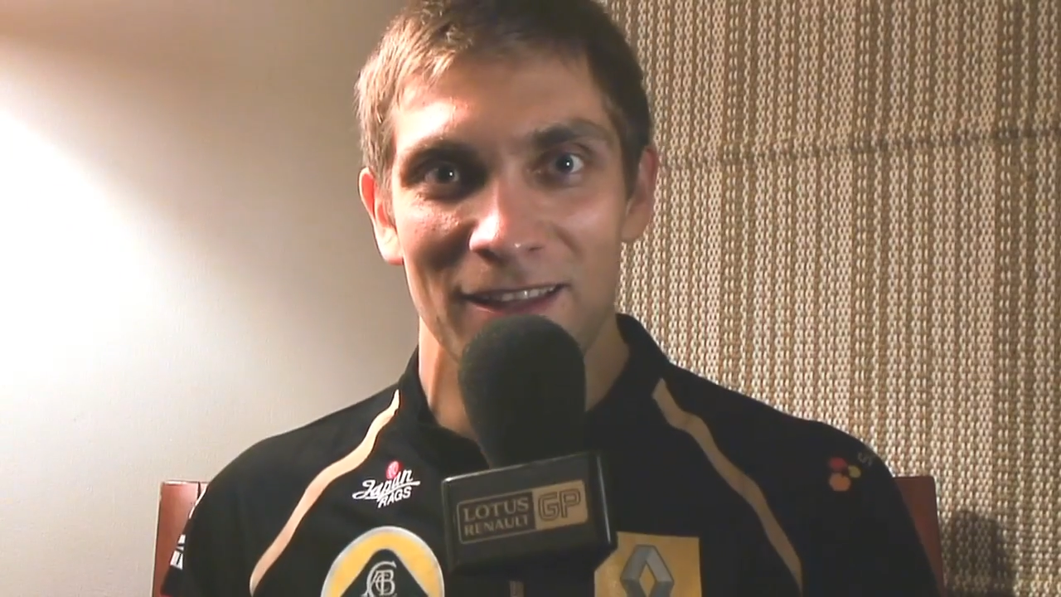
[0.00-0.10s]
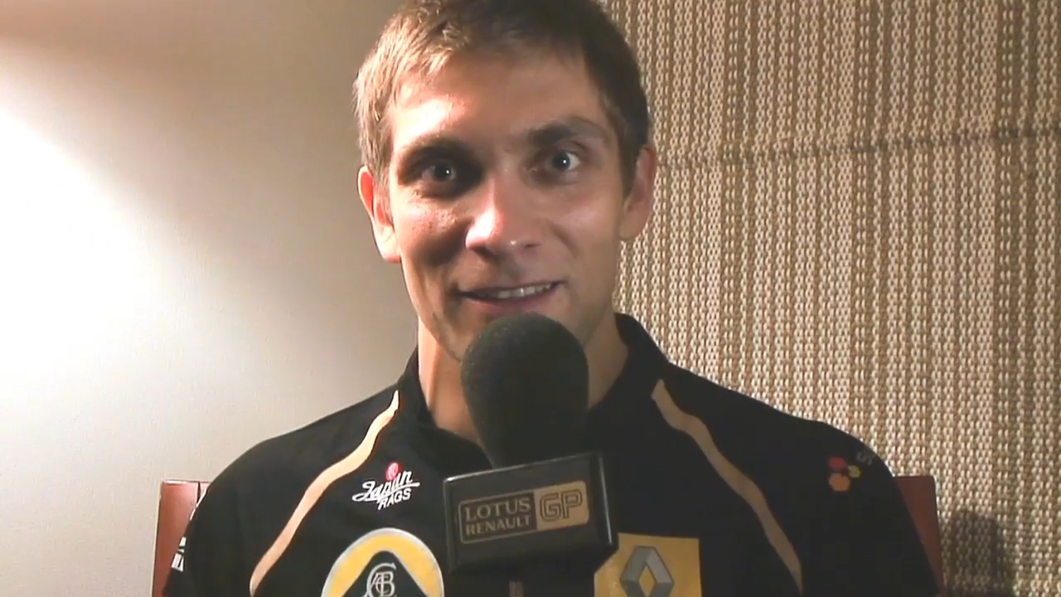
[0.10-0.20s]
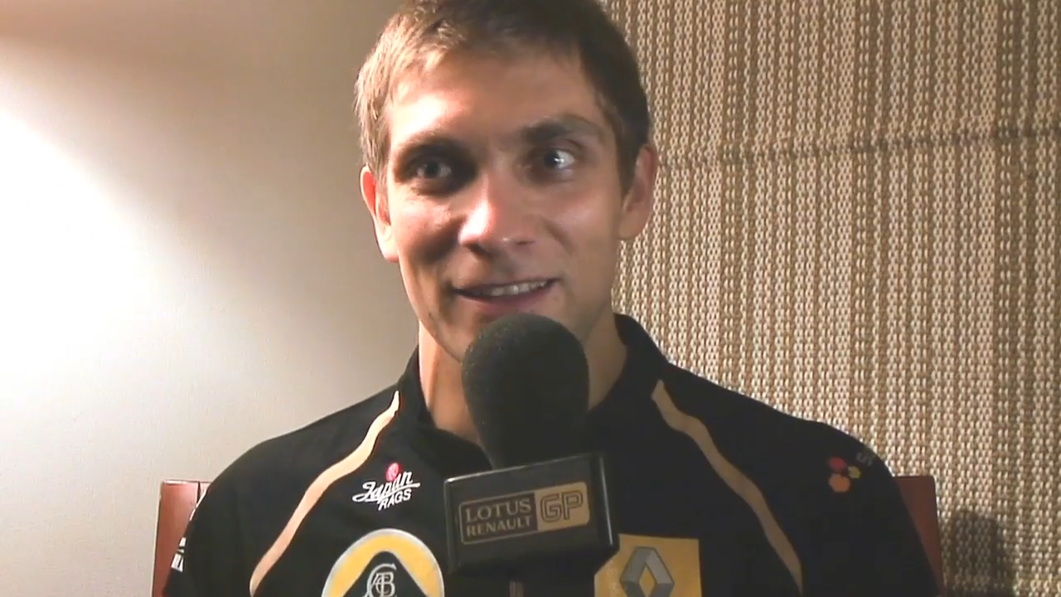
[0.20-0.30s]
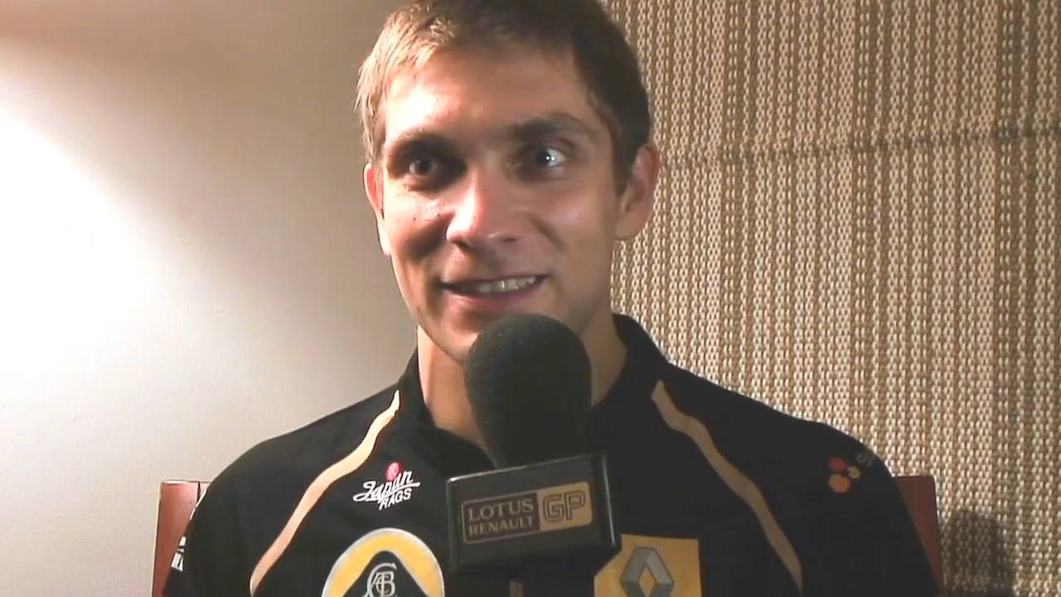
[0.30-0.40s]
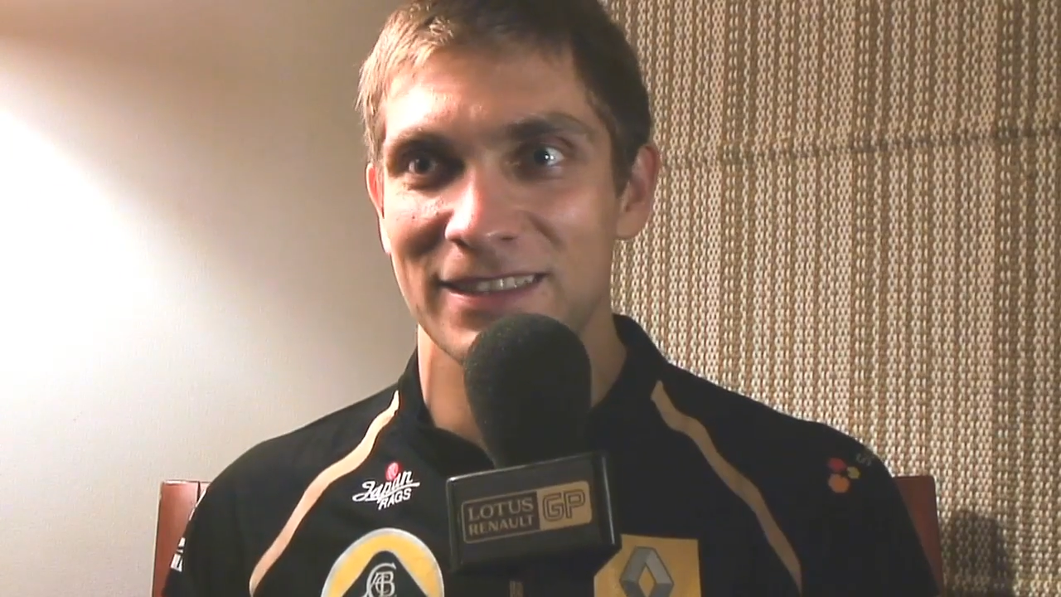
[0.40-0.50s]

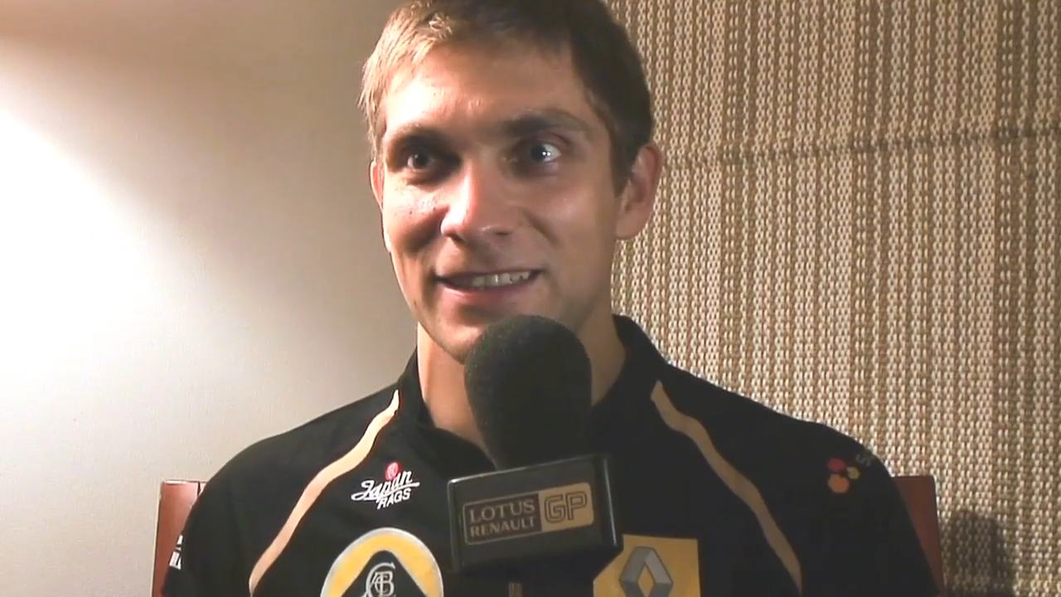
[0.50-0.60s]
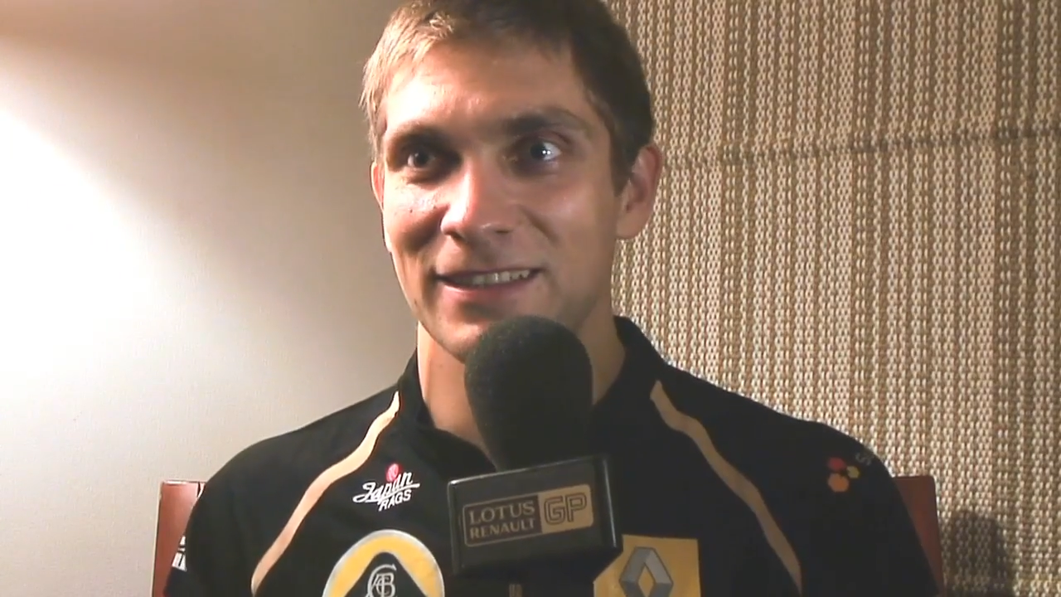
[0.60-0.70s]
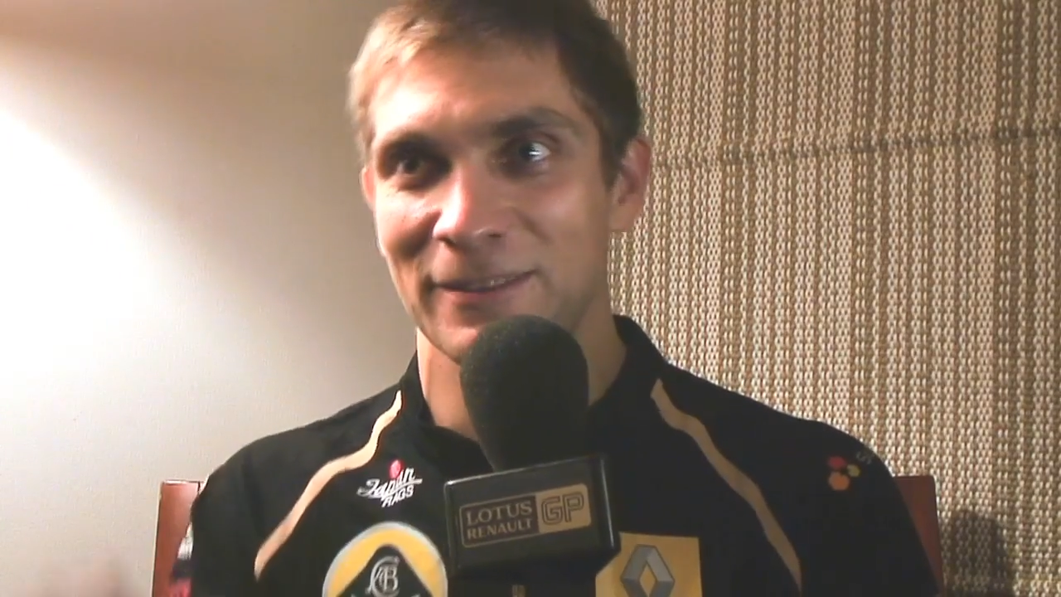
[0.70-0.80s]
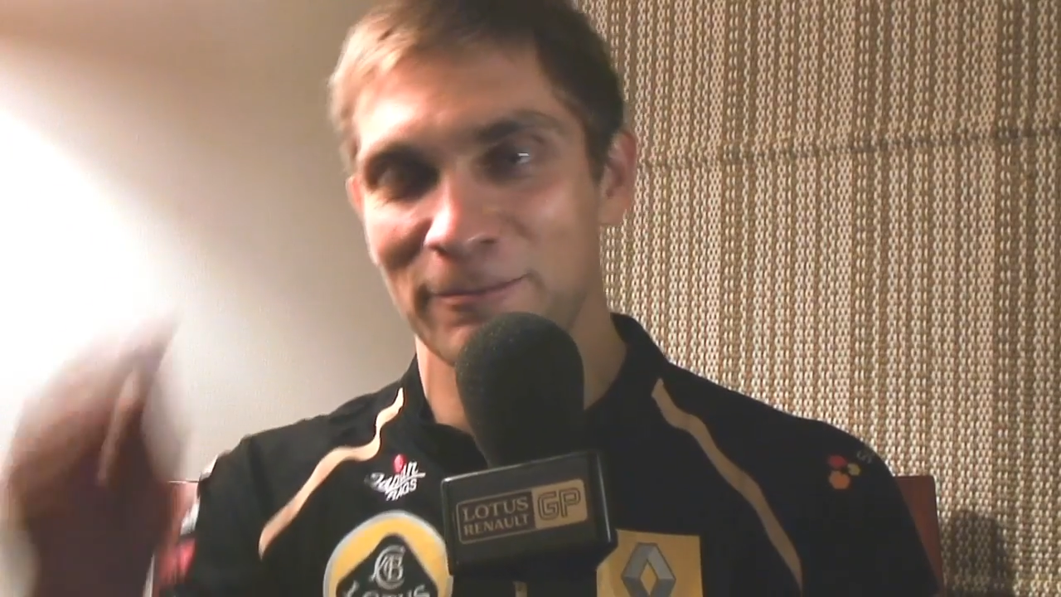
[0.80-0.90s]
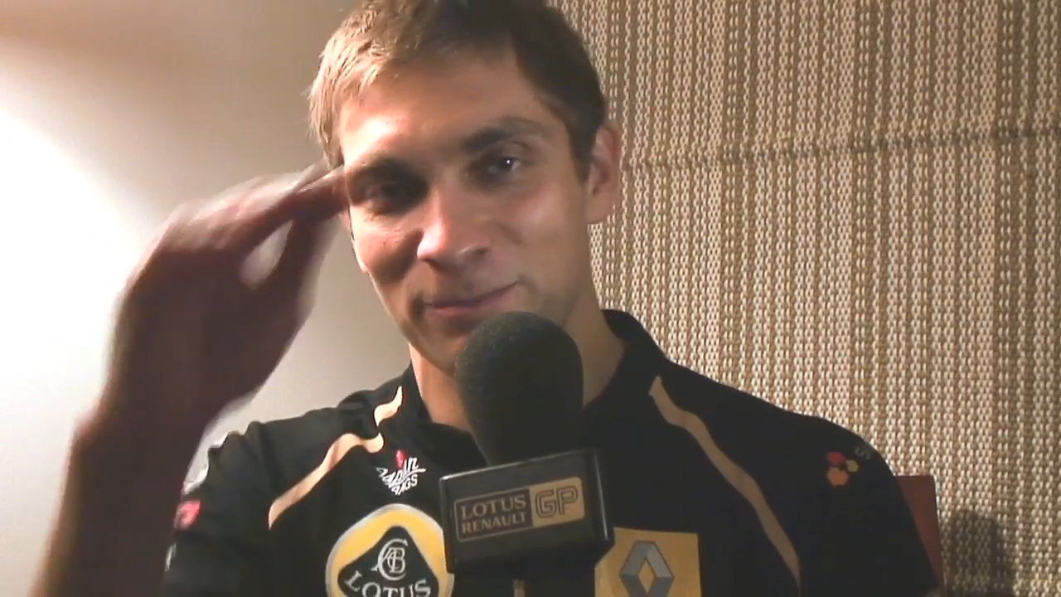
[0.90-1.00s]
this
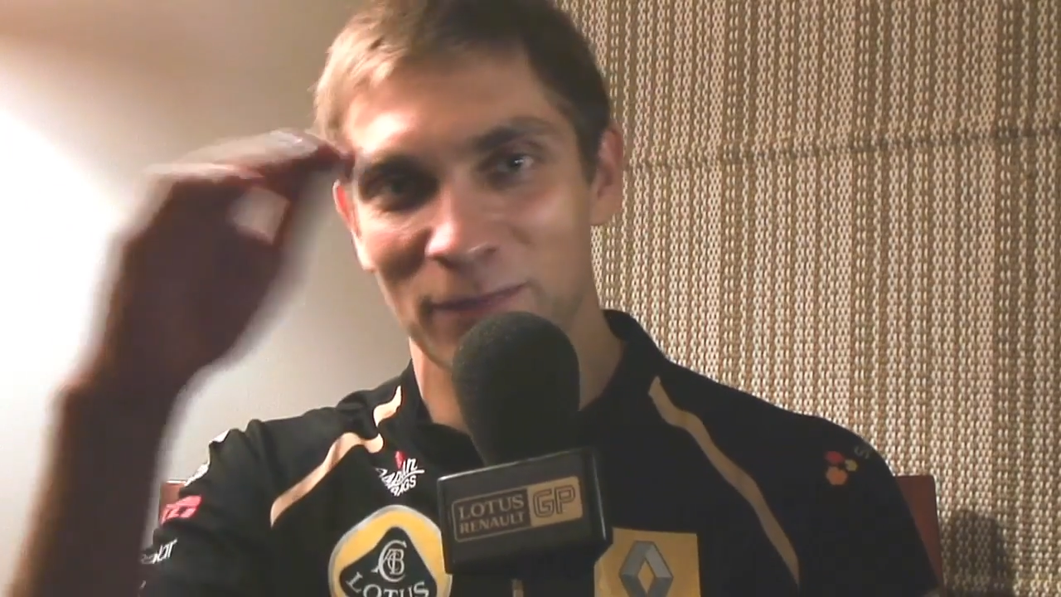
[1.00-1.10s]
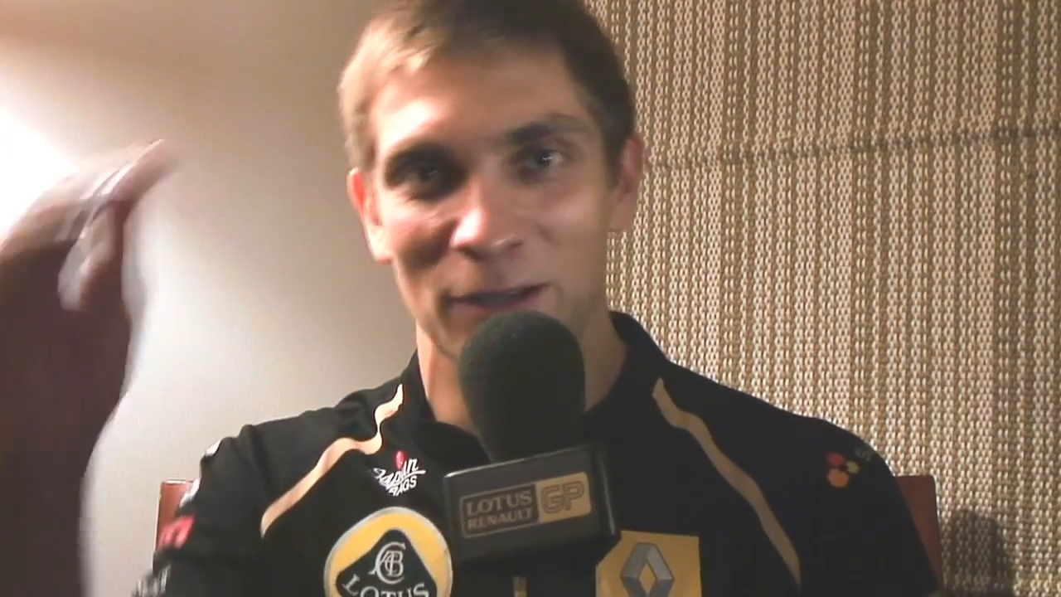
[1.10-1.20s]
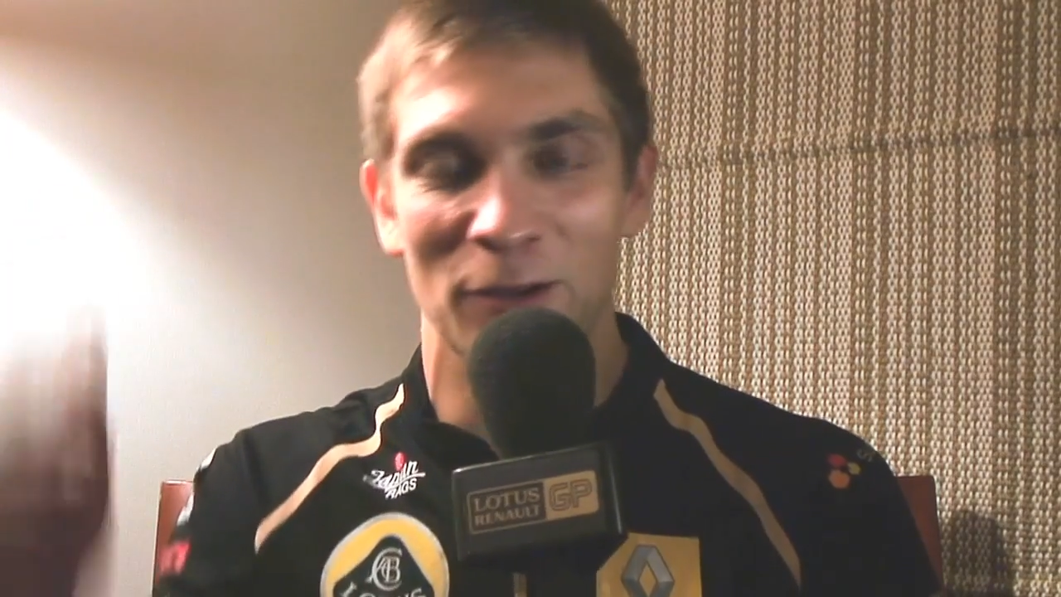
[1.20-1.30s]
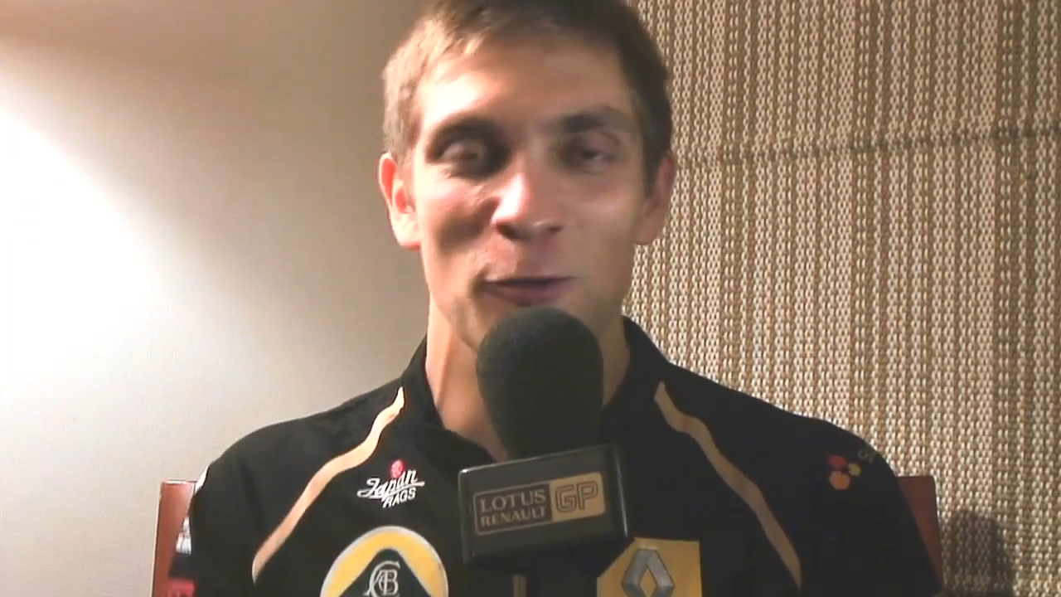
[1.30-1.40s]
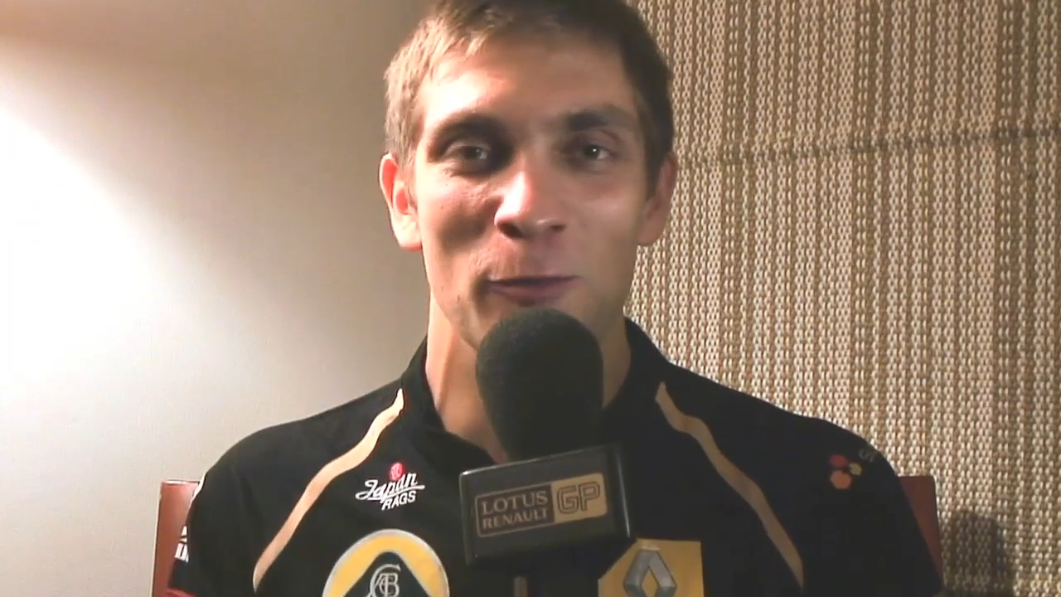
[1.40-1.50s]

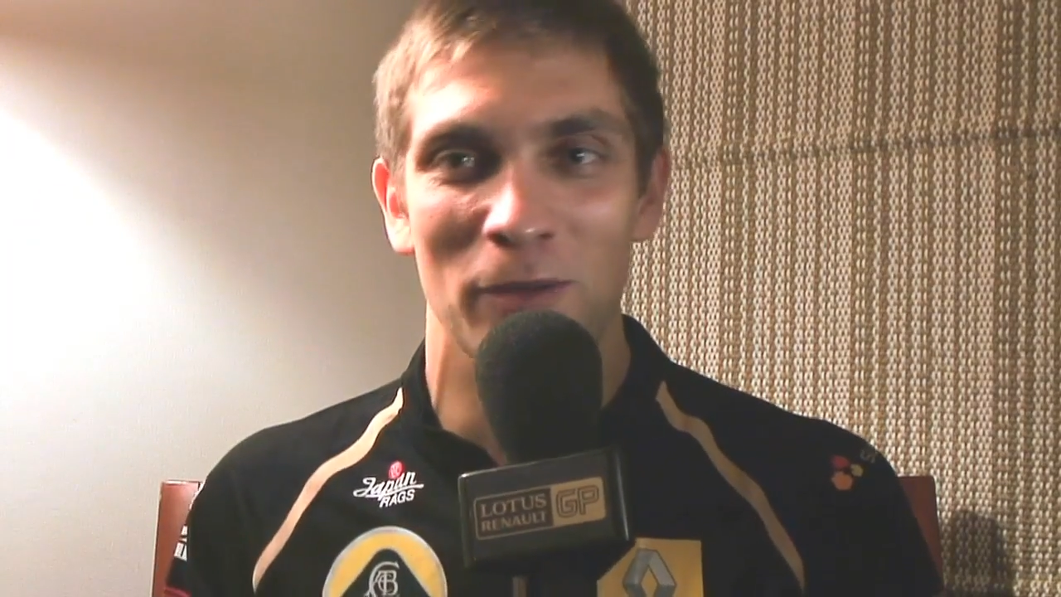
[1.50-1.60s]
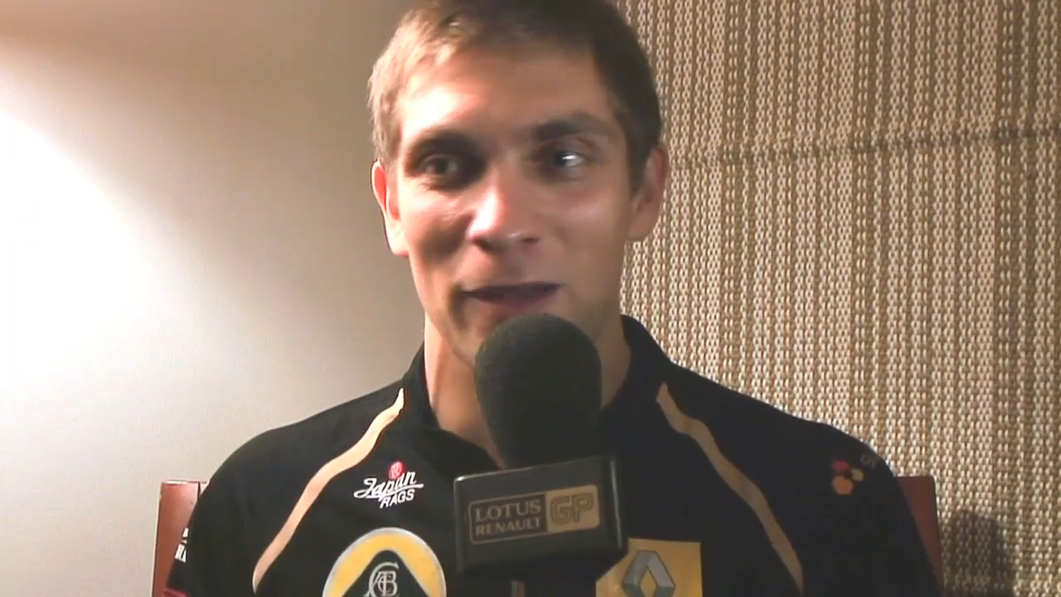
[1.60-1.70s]
group.